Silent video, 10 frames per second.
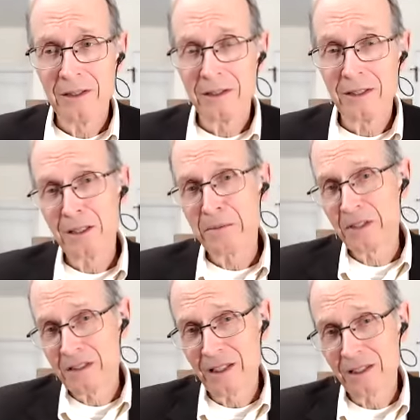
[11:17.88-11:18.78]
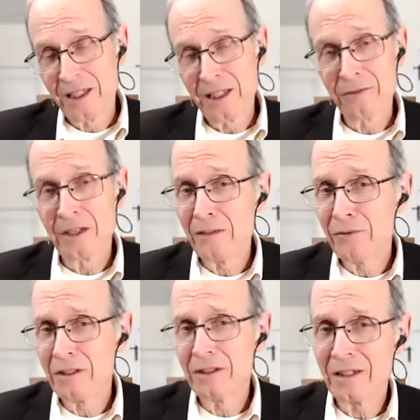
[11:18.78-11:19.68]
the Egyptians said, Leave, and
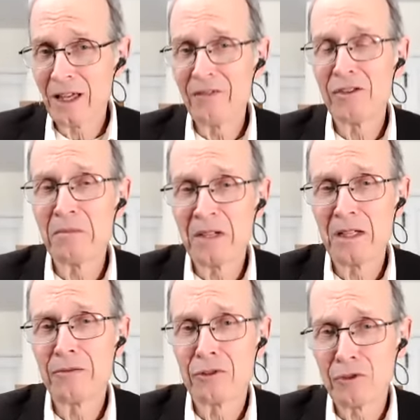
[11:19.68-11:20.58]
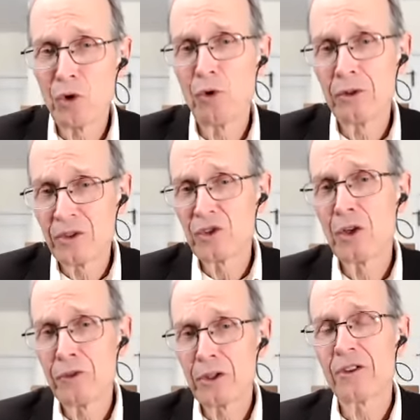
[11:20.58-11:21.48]
even gave them gifts of gold and
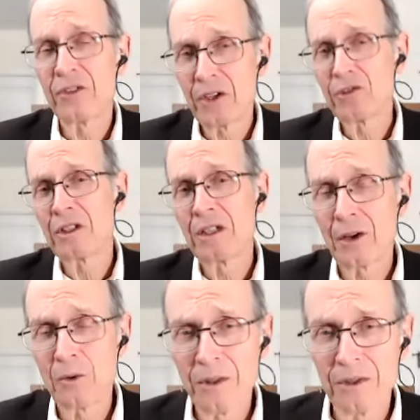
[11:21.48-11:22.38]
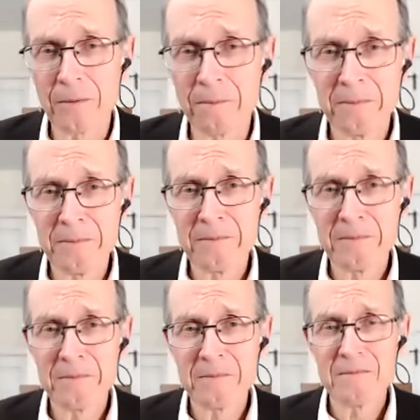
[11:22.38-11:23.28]
silver and other things to take with them.
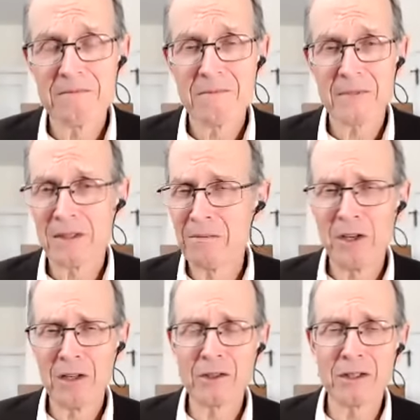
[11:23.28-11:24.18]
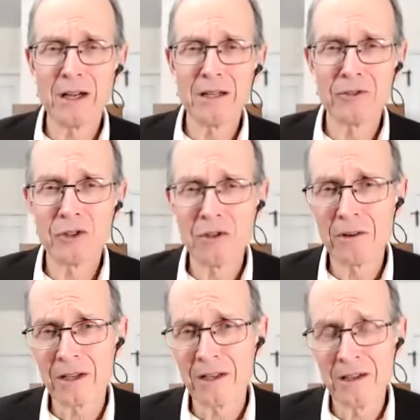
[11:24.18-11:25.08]
It's a miracle kind of
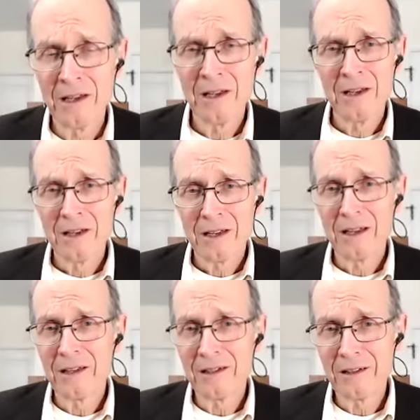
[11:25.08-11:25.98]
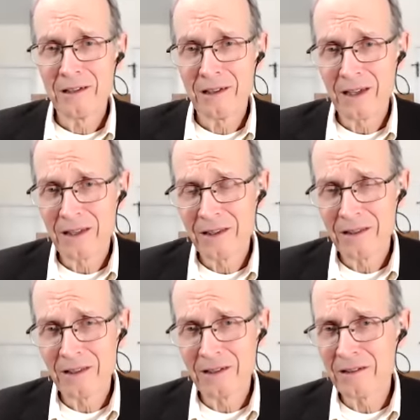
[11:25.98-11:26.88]
story. And, and, uh, and I think
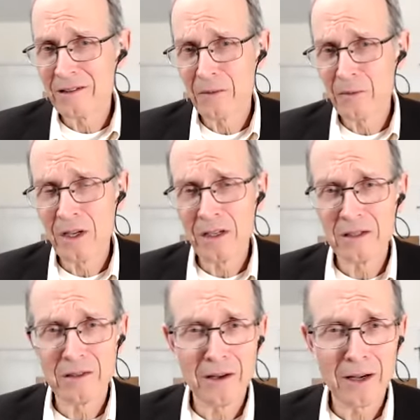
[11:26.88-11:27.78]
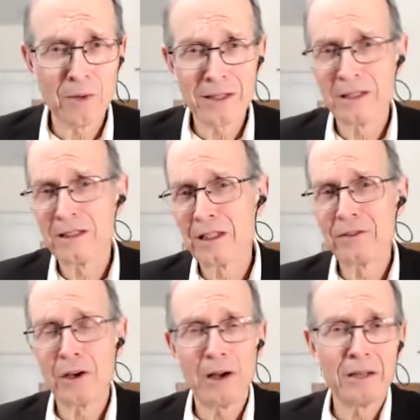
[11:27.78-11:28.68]
that in some ways, God wants to deliver
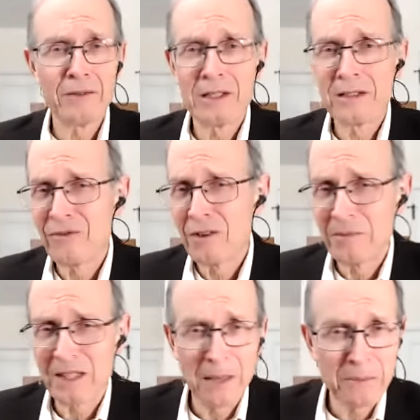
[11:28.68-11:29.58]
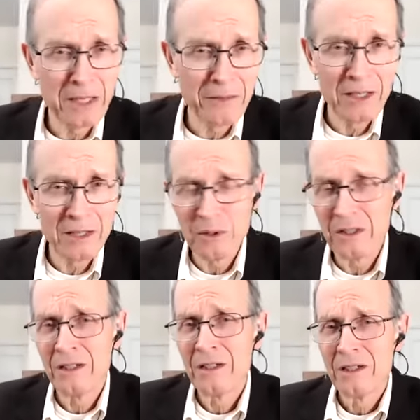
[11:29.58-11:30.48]
all of us from the captivity that we
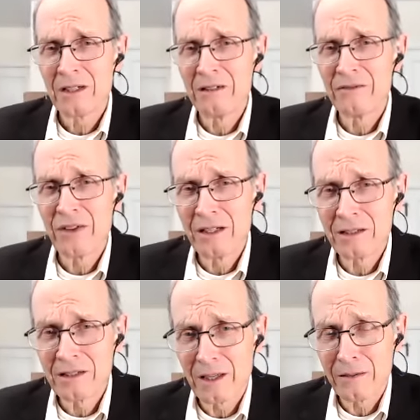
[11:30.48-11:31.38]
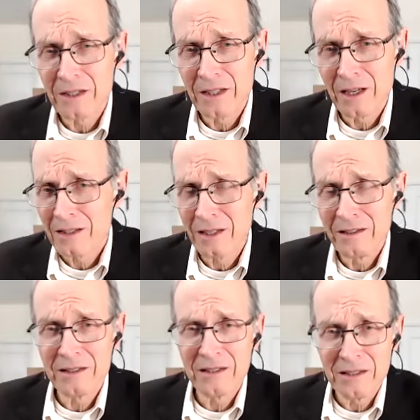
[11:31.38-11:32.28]
can find ourselves in. I say
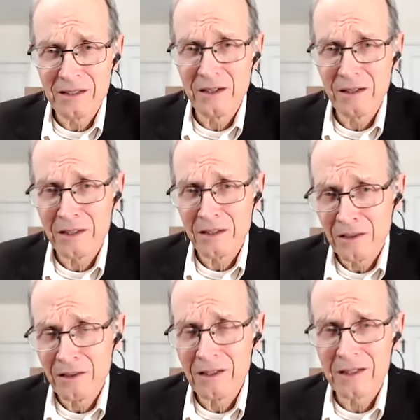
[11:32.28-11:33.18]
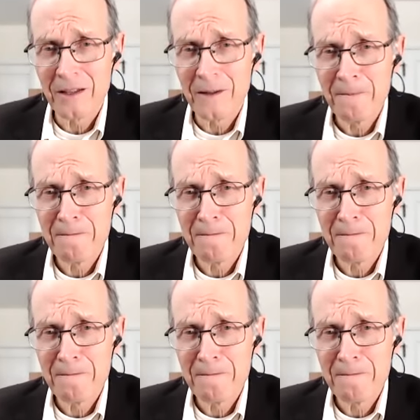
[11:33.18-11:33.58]
this sincerely and earnestly.